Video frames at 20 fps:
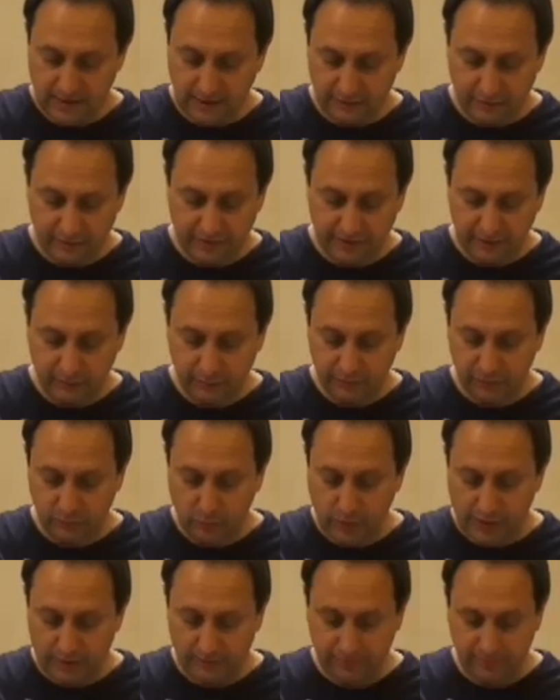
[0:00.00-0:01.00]
Everything was
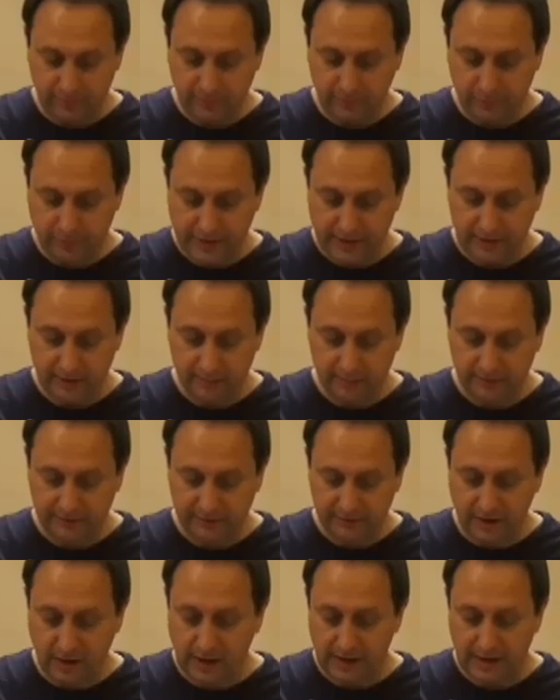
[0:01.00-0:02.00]
wet from the rain,
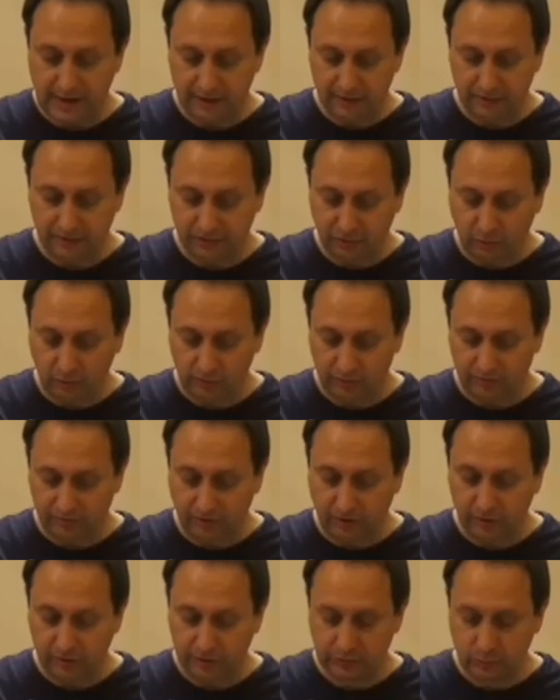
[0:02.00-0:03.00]
but the guy had a store of
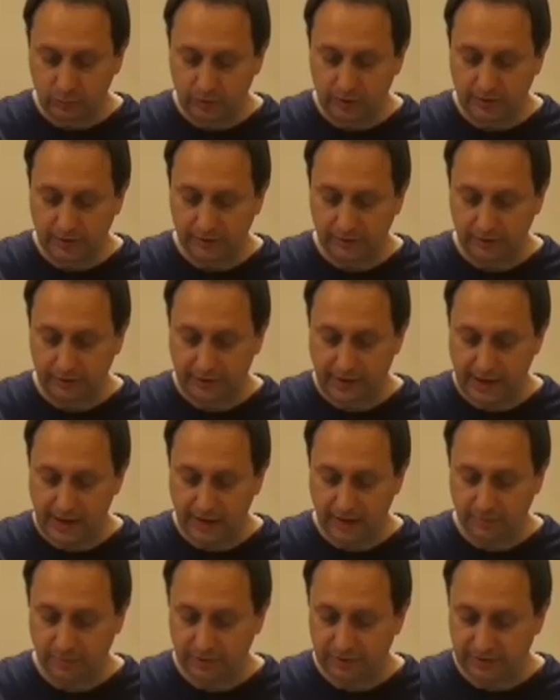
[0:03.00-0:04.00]
fallen wood under a
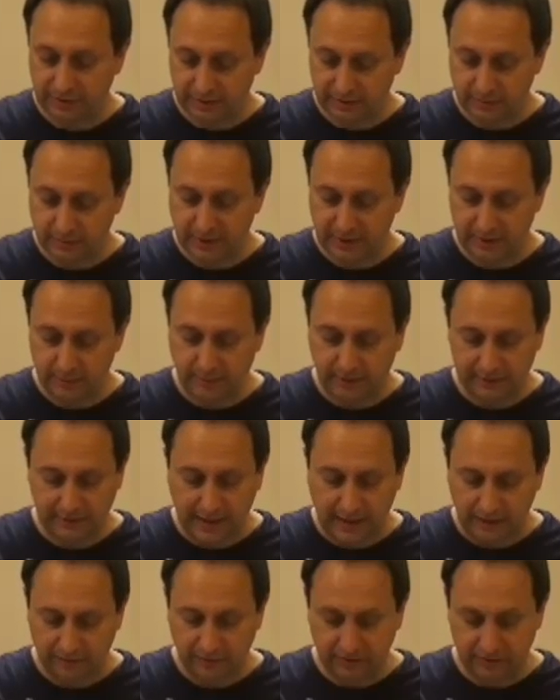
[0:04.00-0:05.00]
canopy he'd made by
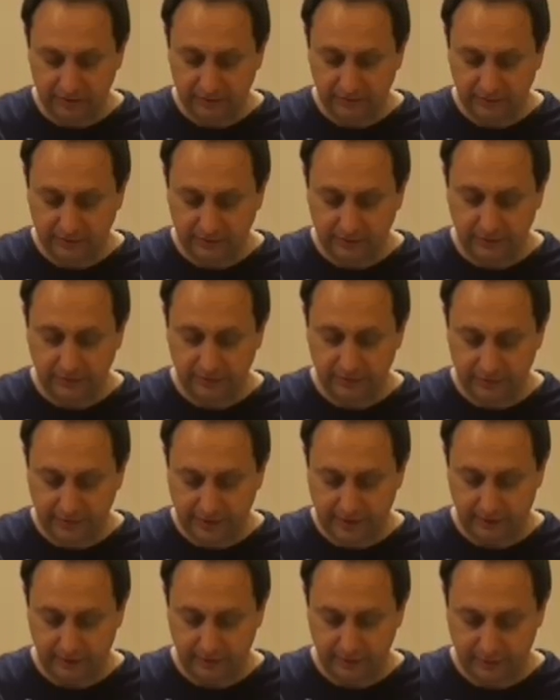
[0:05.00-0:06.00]
lashing cedars
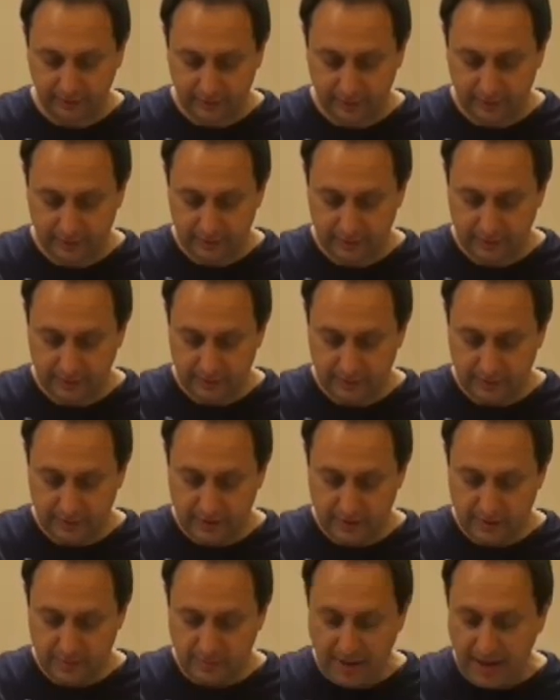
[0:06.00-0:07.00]
together.
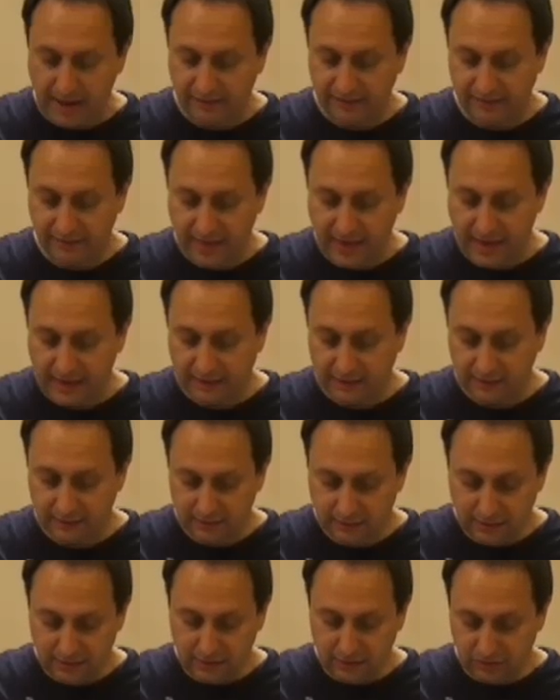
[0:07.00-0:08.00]
Past that,
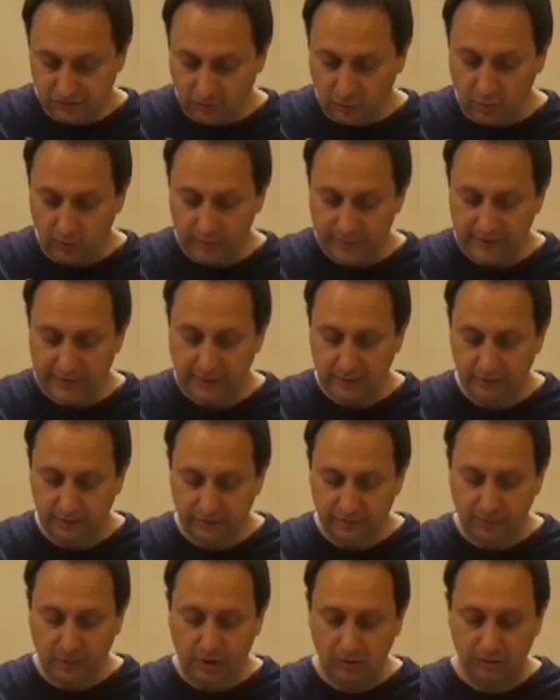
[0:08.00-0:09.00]
Joel made out a
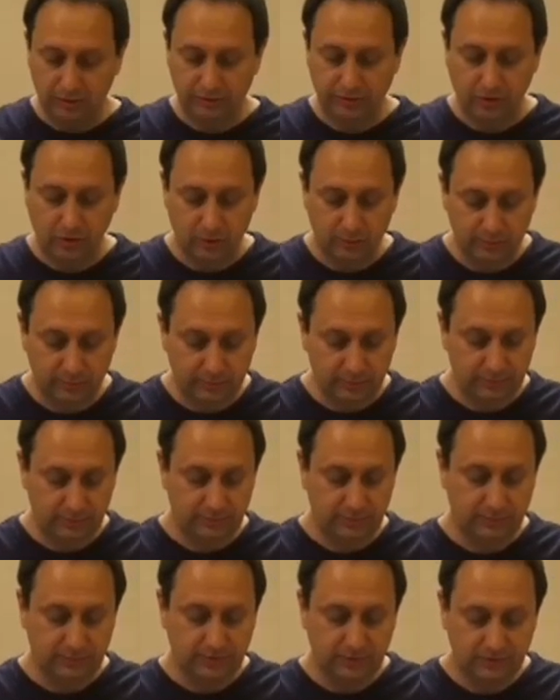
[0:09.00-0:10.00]
smaller dome,
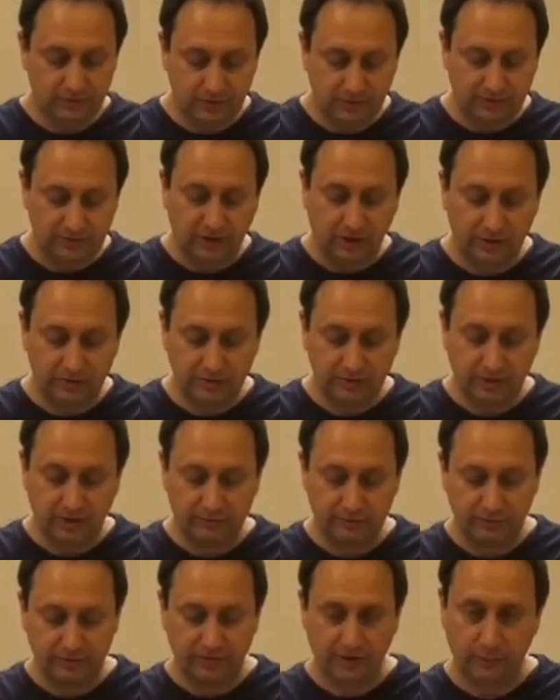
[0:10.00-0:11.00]
just large
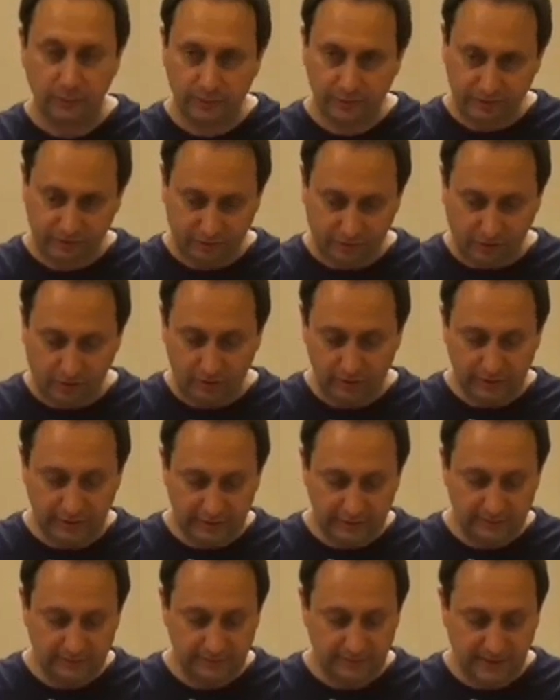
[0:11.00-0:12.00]
enough for someone to crawl
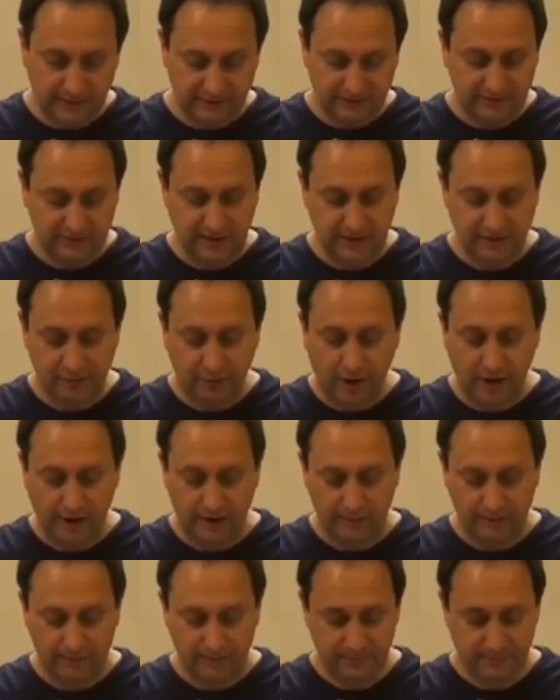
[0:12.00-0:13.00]
in and stay
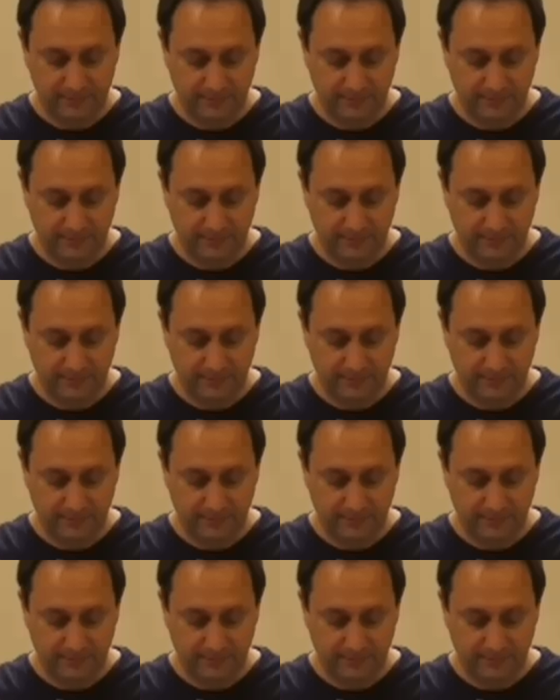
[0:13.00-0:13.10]
dry.